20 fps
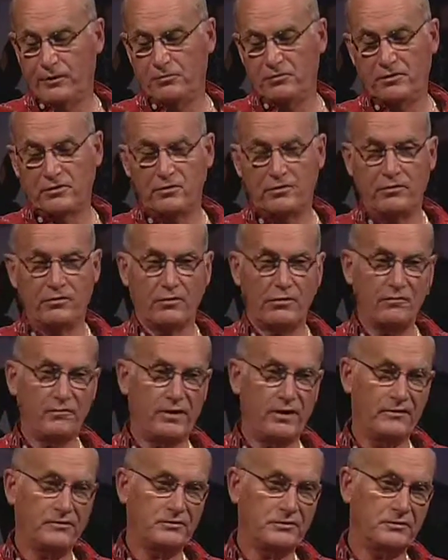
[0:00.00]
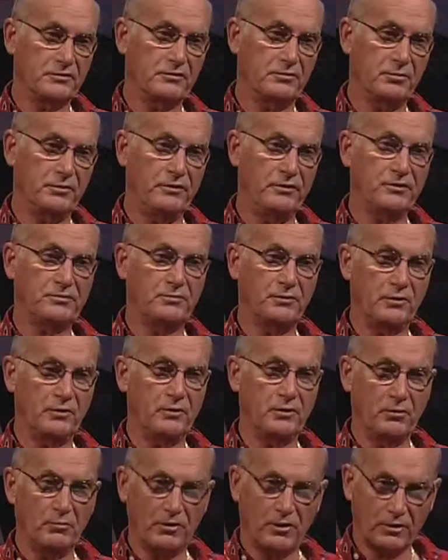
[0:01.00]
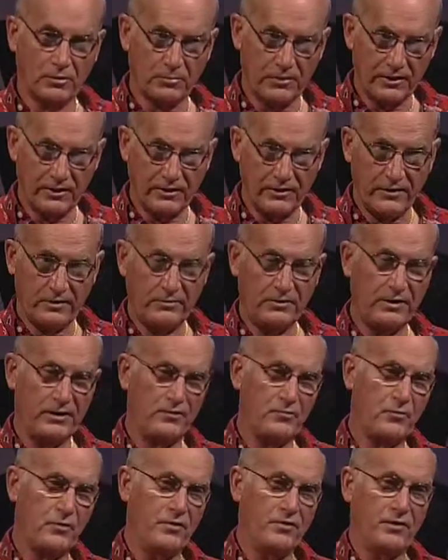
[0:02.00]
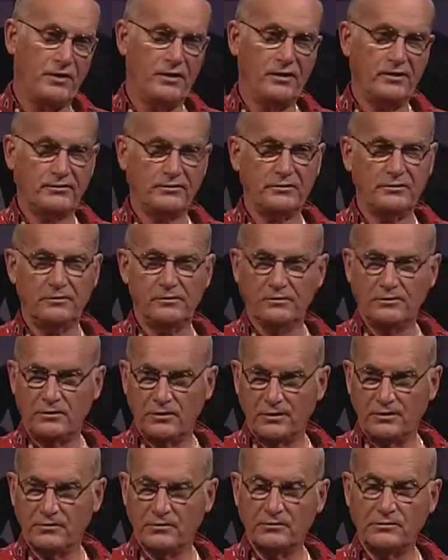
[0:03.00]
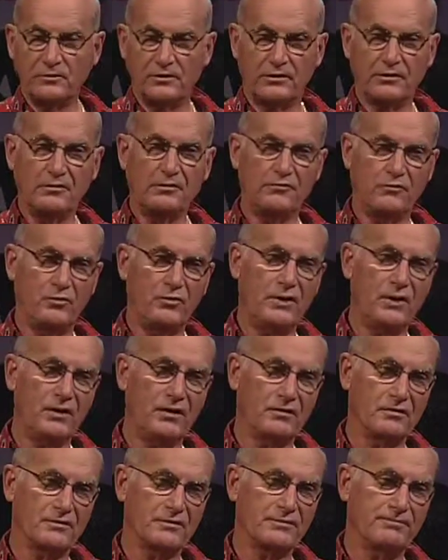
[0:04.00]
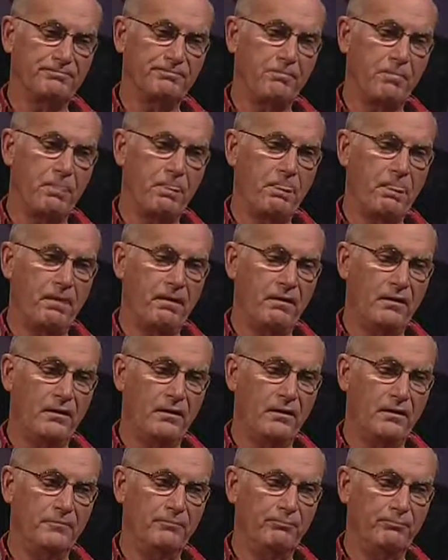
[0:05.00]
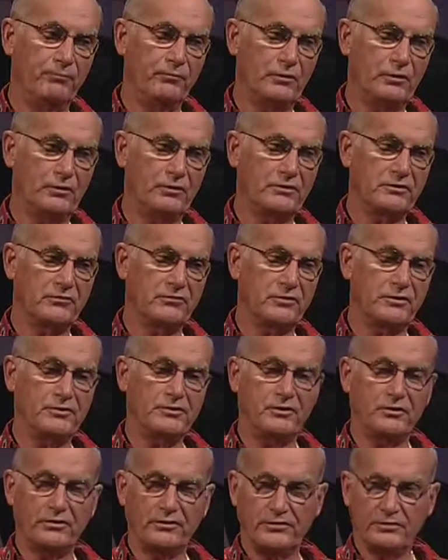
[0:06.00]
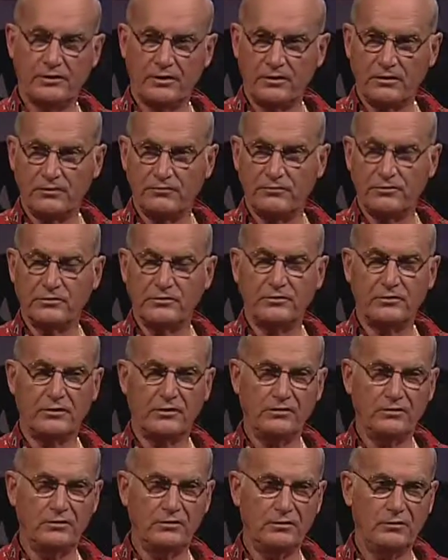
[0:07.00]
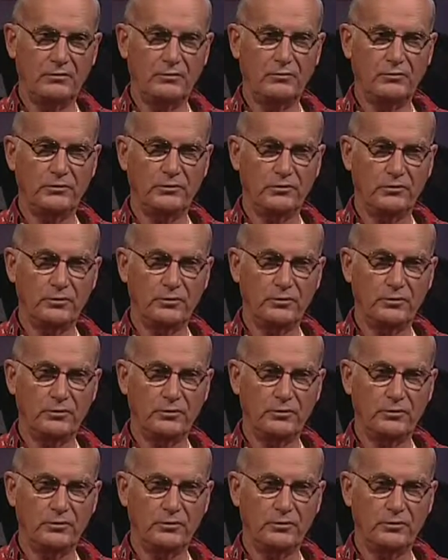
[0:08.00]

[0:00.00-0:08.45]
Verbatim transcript: maybe 30, 35 cents a piece, but when you multiply that time 3,000, you get into, get into a few dollars. Yes. Oh, yes. And so it's a very generous thing for the city to do, and